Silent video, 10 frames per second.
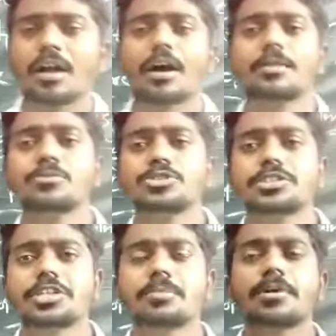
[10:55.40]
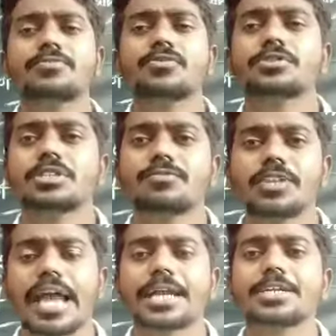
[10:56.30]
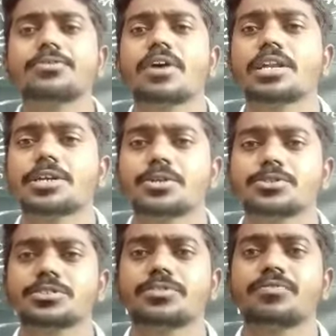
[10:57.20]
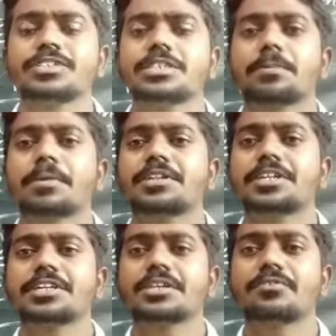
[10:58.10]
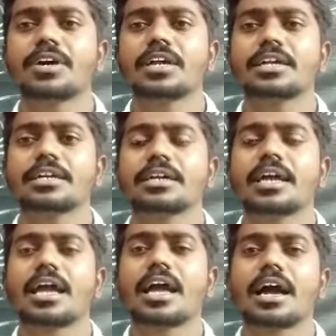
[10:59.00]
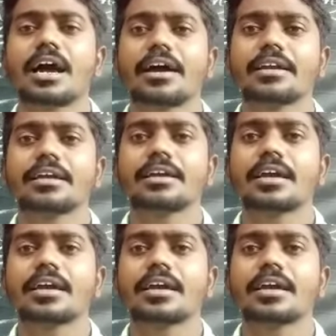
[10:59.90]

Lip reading: Almost 3/4 of the active volcanoes which are present in the world are